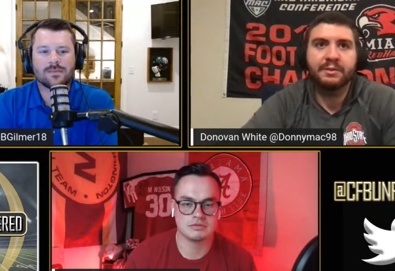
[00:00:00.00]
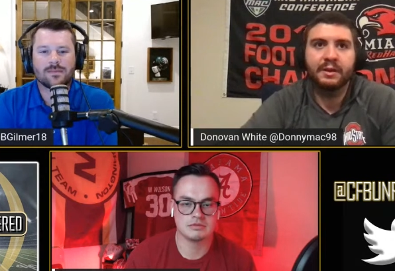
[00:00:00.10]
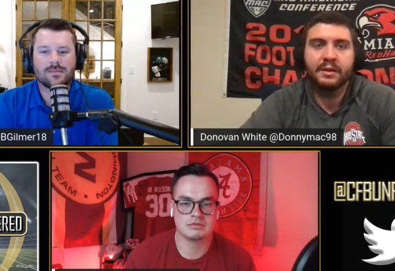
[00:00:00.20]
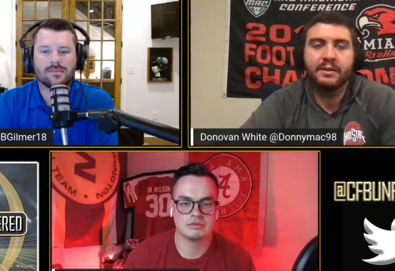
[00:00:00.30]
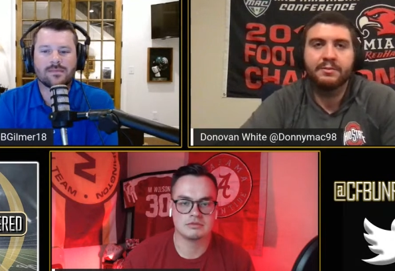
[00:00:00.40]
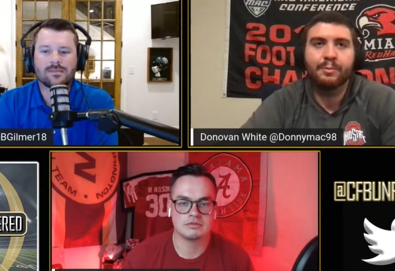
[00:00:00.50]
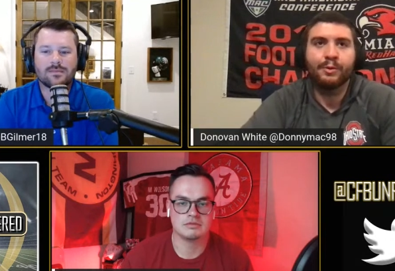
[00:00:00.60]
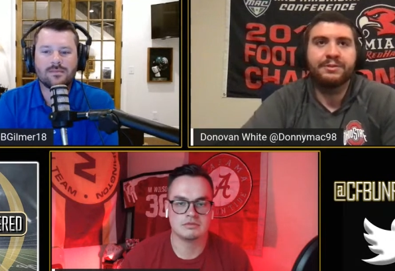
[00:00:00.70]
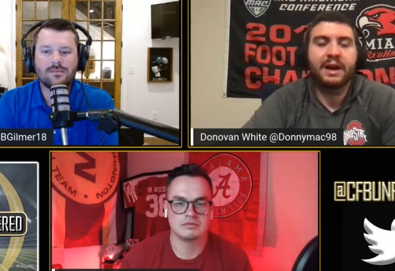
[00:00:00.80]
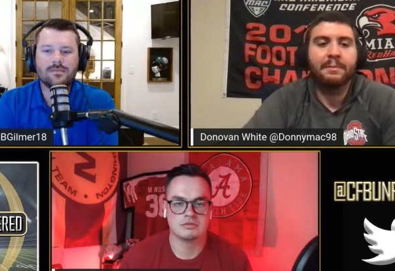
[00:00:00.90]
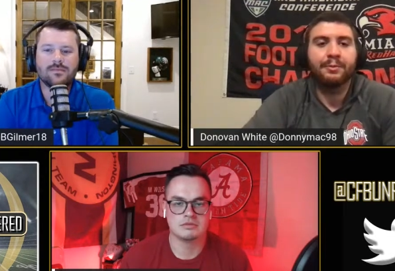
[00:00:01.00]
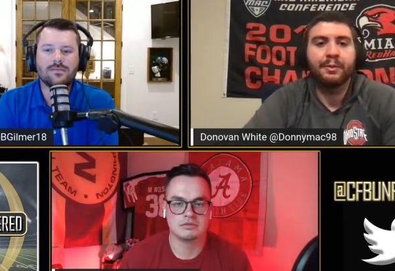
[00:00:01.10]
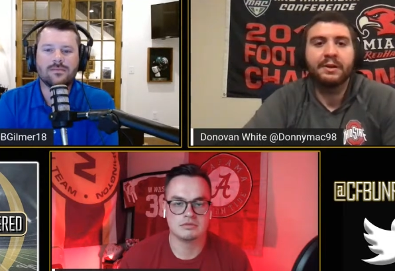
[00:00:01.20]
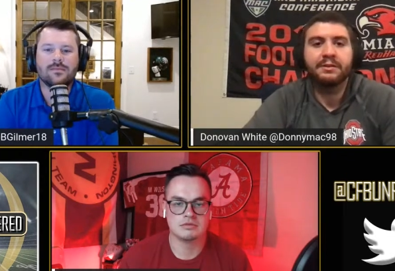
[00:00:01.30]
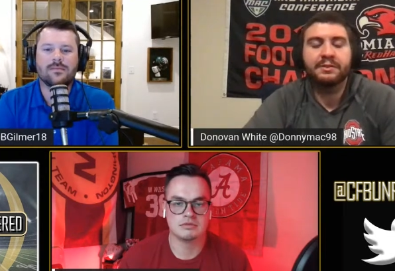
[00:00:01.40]
Speaker 1: it's more top
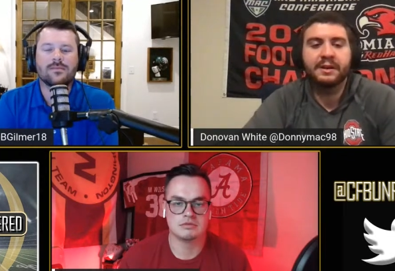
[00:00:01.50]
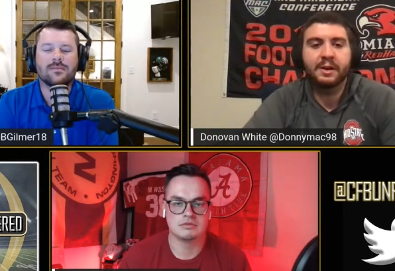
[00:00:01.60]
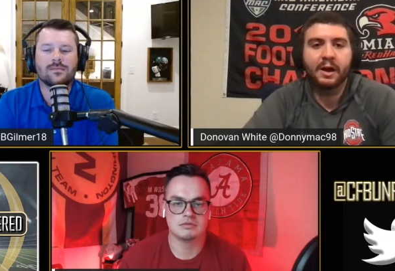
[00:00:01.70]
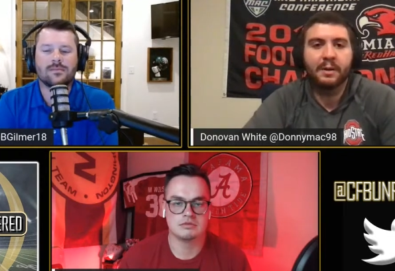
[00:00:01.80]
three to see. You know,